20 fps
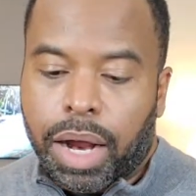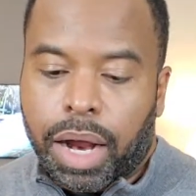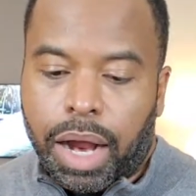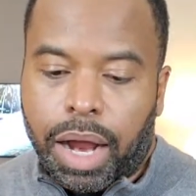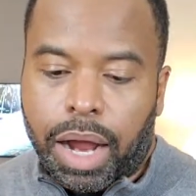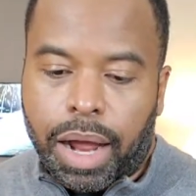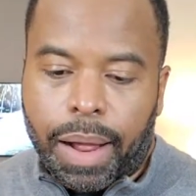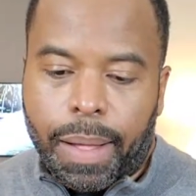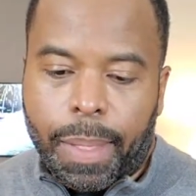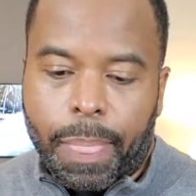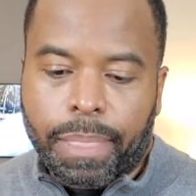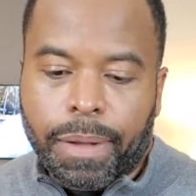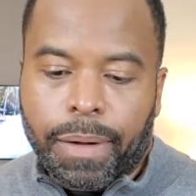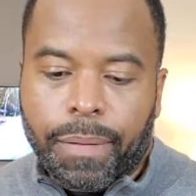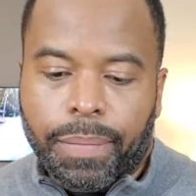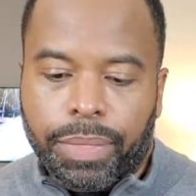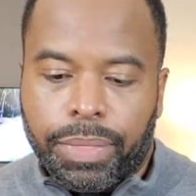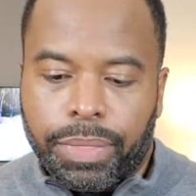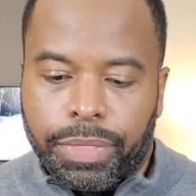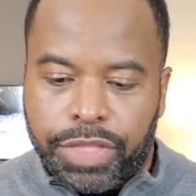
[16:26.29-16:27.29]
Um,
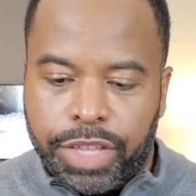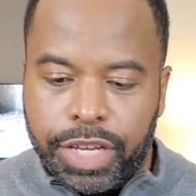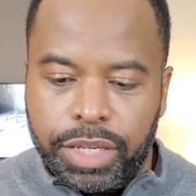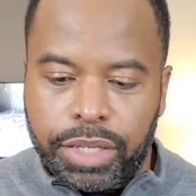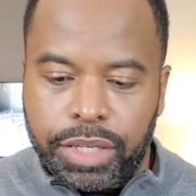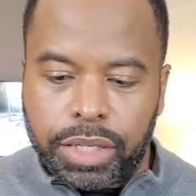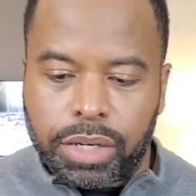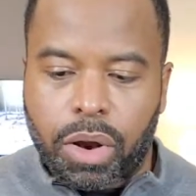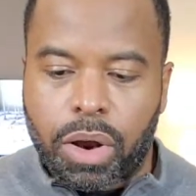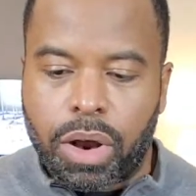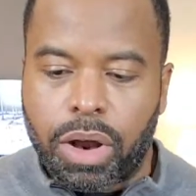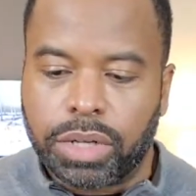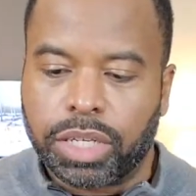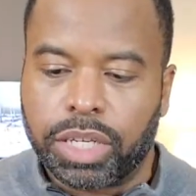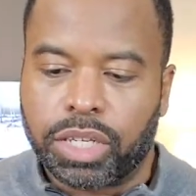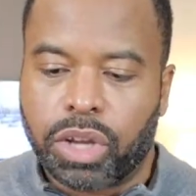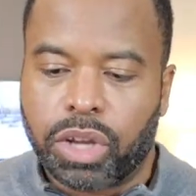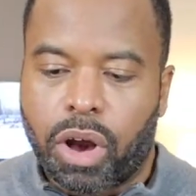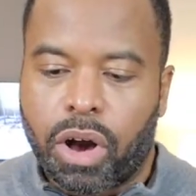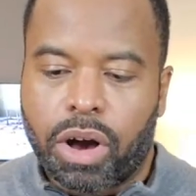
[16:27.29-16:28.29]
this
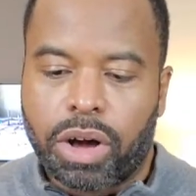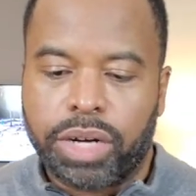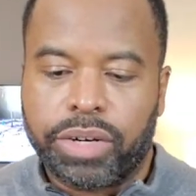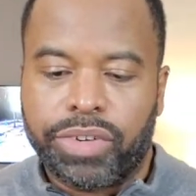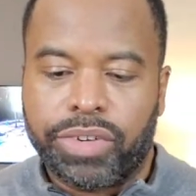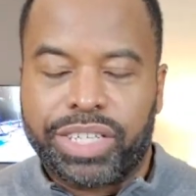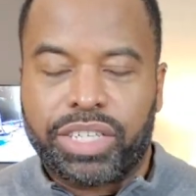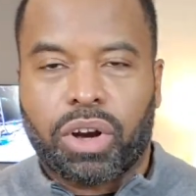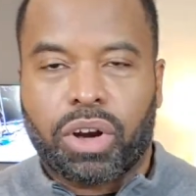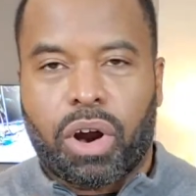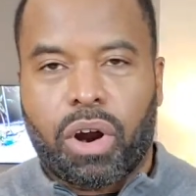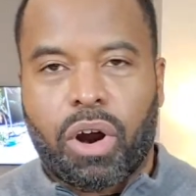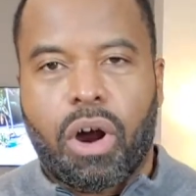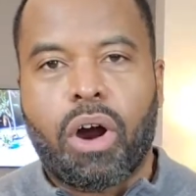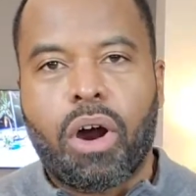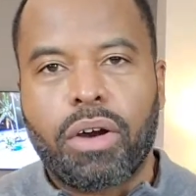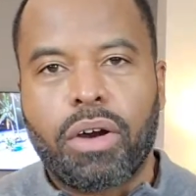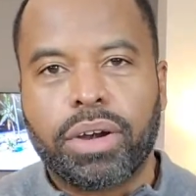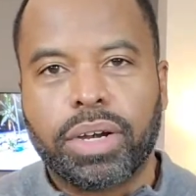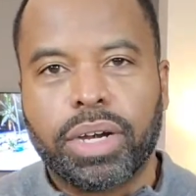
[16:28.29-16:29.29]
causes the arteries to
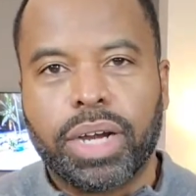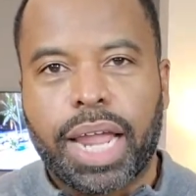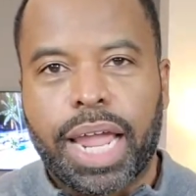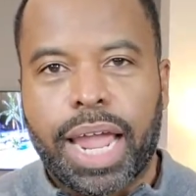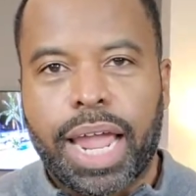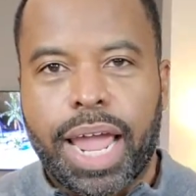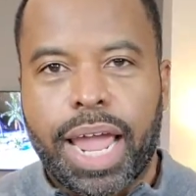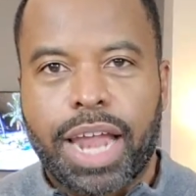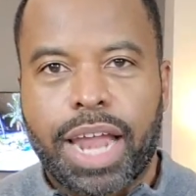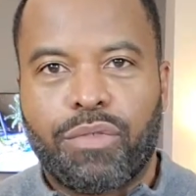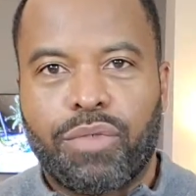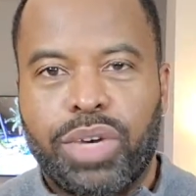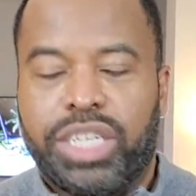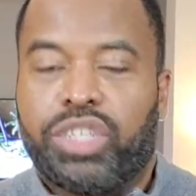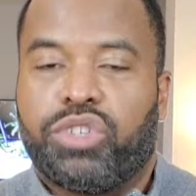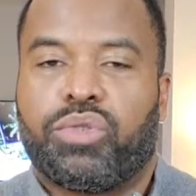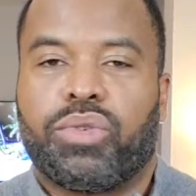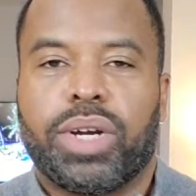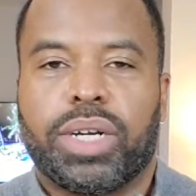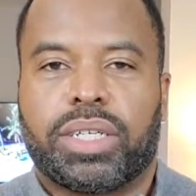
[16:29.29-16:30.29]
harden and
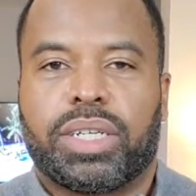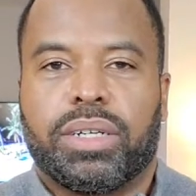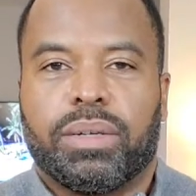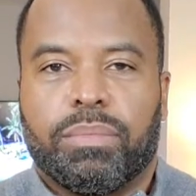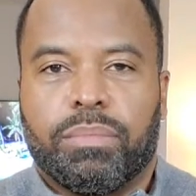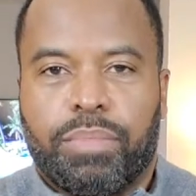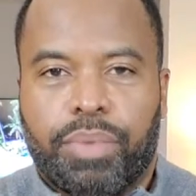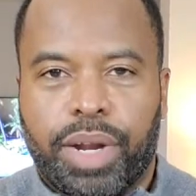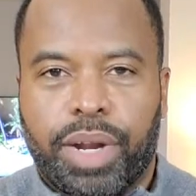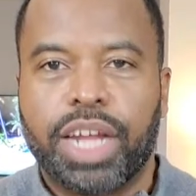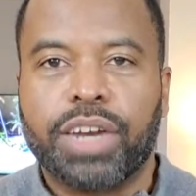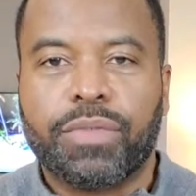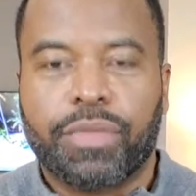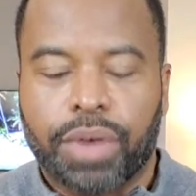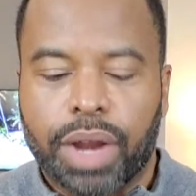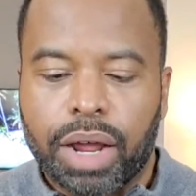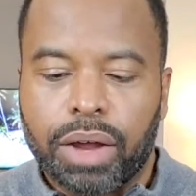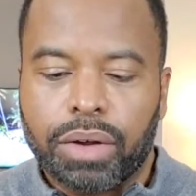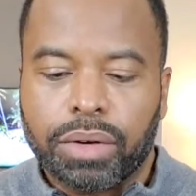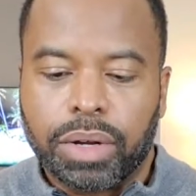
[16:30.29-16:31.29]
restrict blood
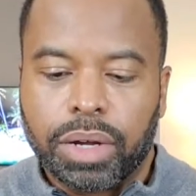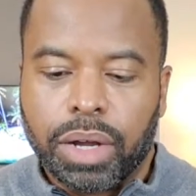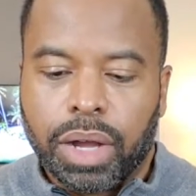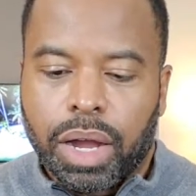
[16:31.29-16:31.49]
flow.